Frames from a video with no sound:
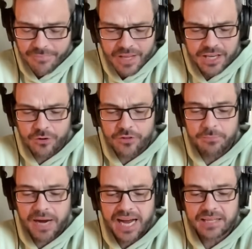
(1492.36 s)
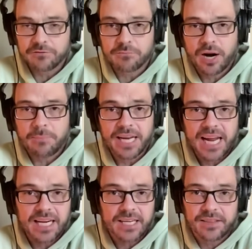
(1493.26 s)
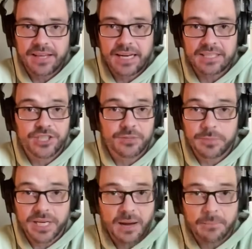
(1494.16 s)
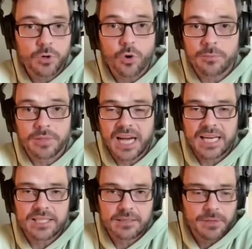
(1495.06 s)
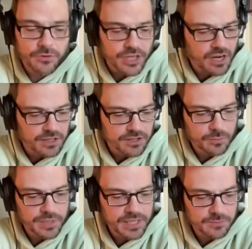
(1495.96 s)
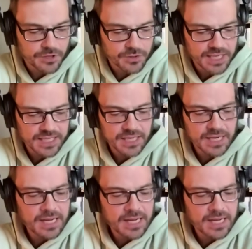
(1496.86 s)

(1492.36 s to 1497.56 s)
the pile of propaganda that has just become normalized about the Oslo peace process.